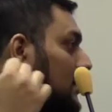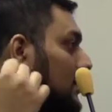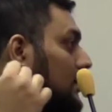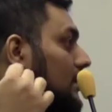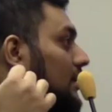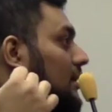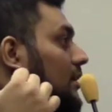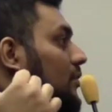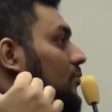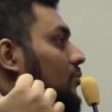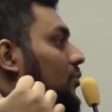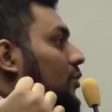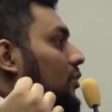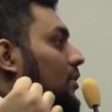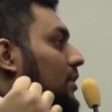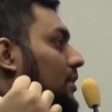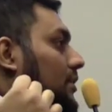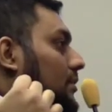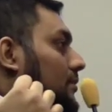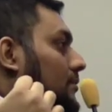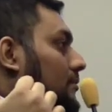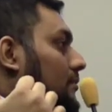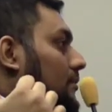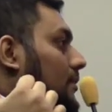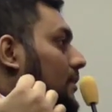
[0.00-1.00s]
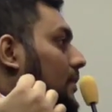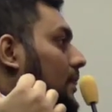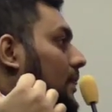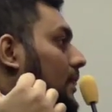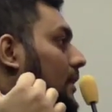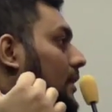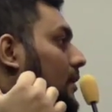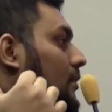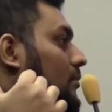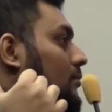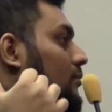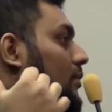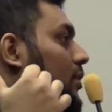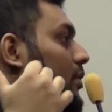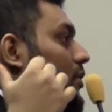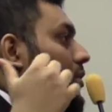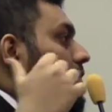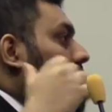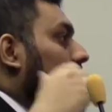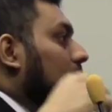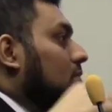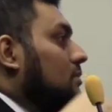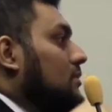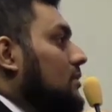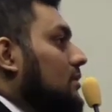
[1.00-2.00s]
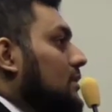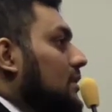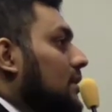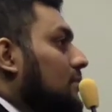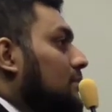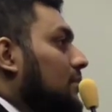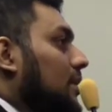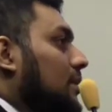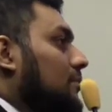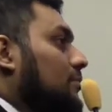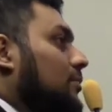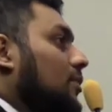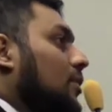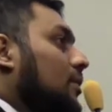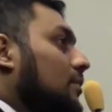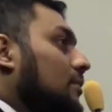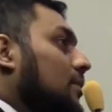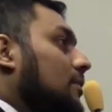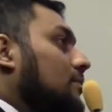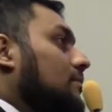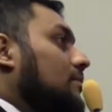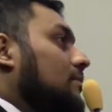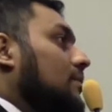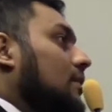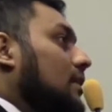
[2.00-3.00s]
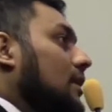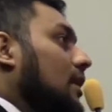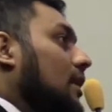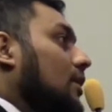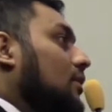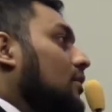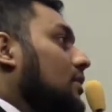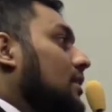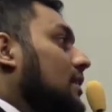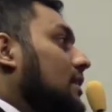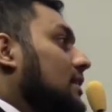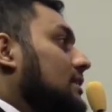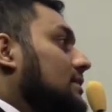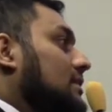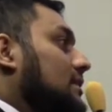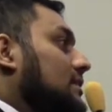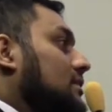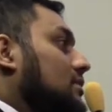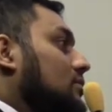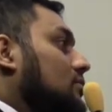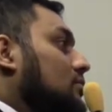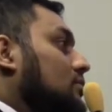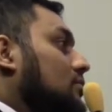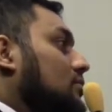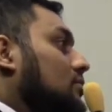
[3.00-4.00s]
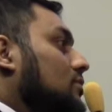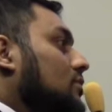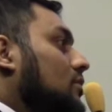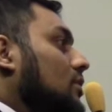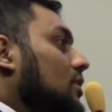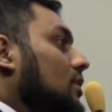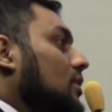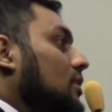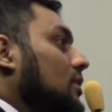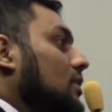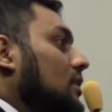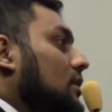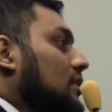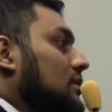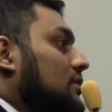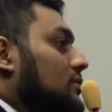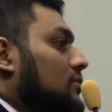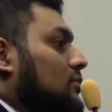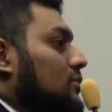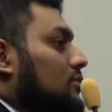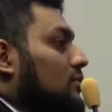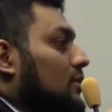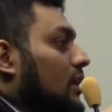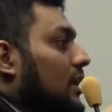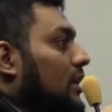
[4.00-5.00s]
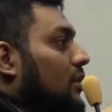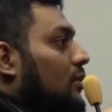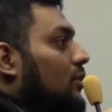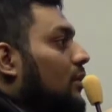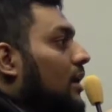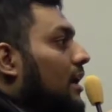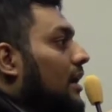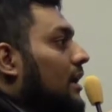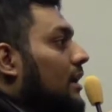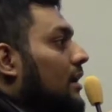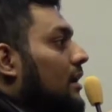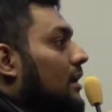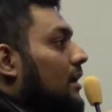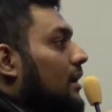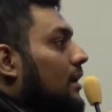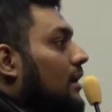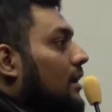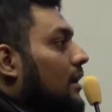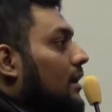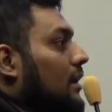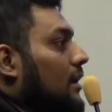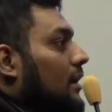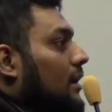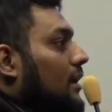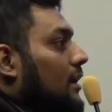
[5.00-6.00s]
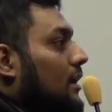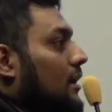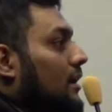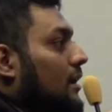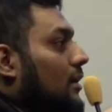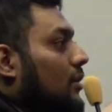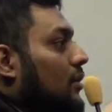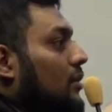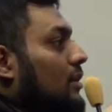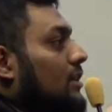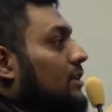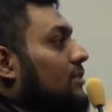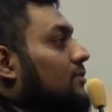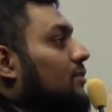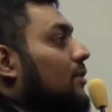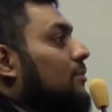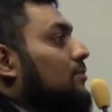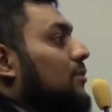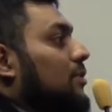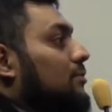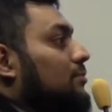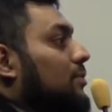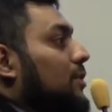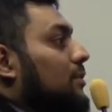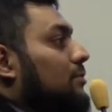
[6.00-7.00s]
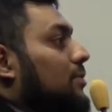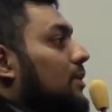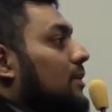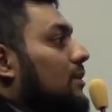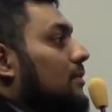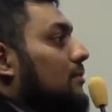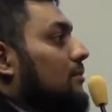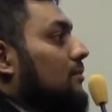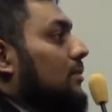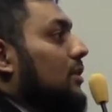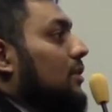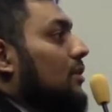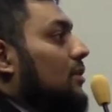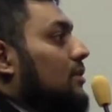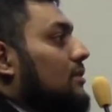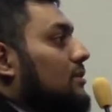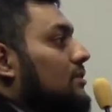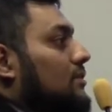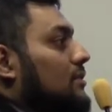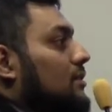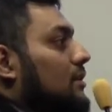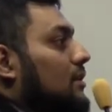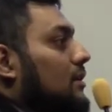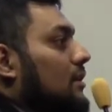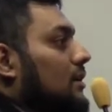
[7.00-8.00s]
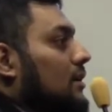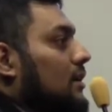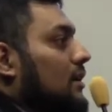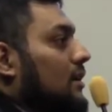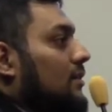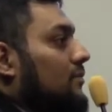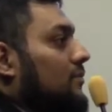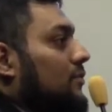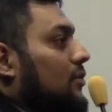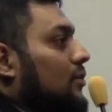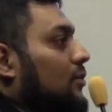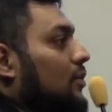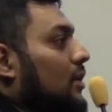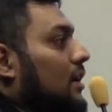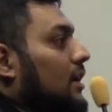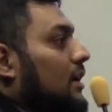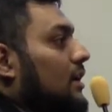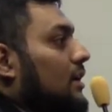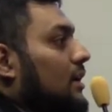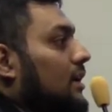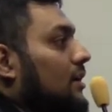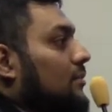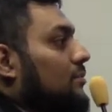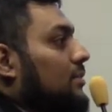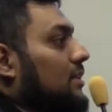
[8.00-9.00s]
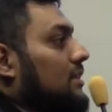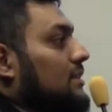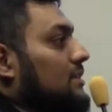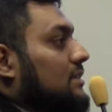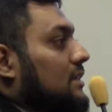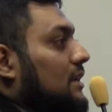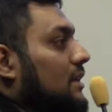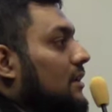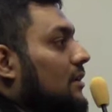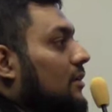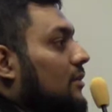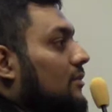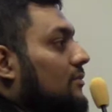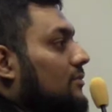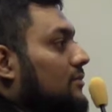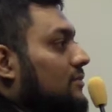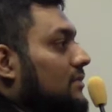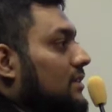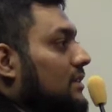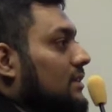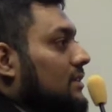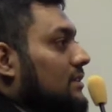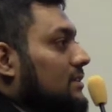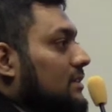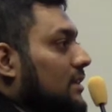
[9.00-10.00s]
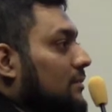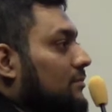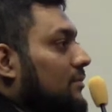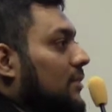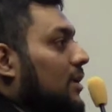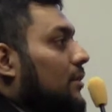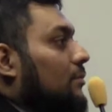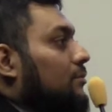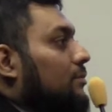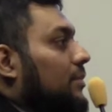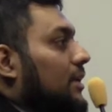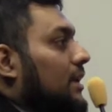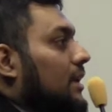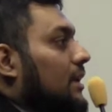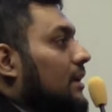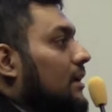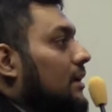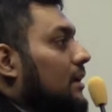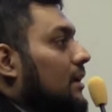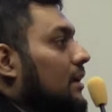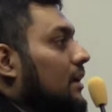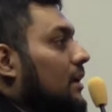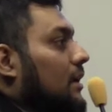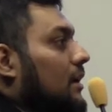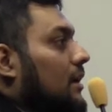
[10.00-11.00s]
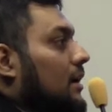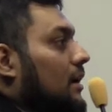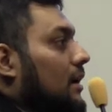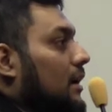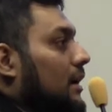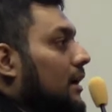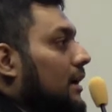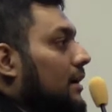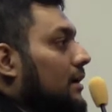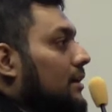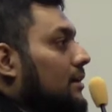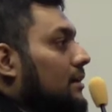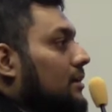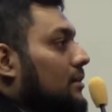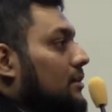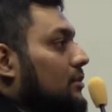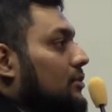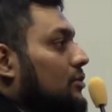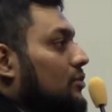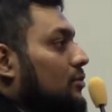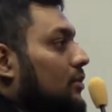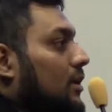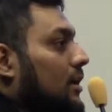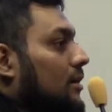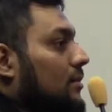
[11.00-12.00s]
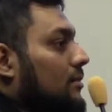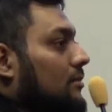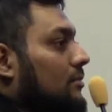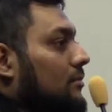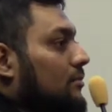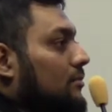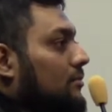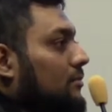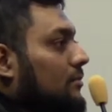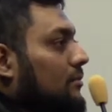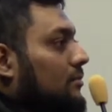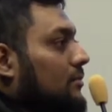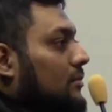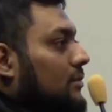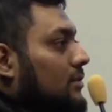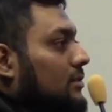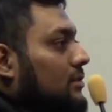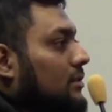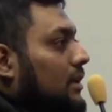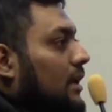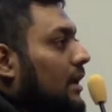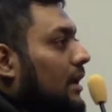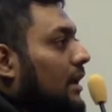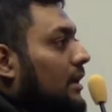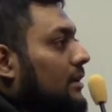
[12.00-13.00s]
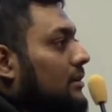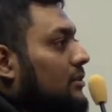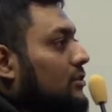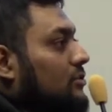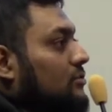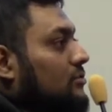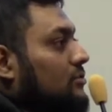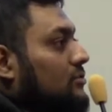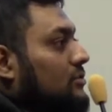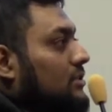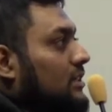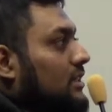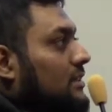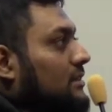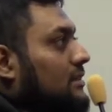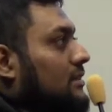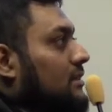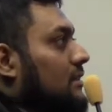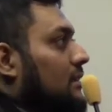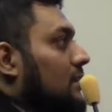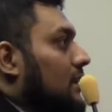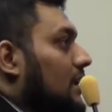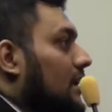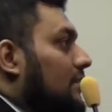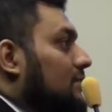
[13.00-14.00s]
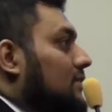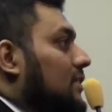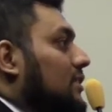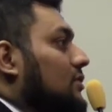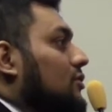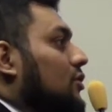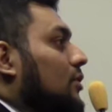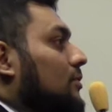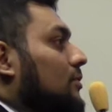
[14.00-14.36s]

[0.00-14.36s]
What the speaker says: in the computer. Because the main problem nowadays is to acquire knowledge from the people. Because if you are a key personnel of some company and you just left the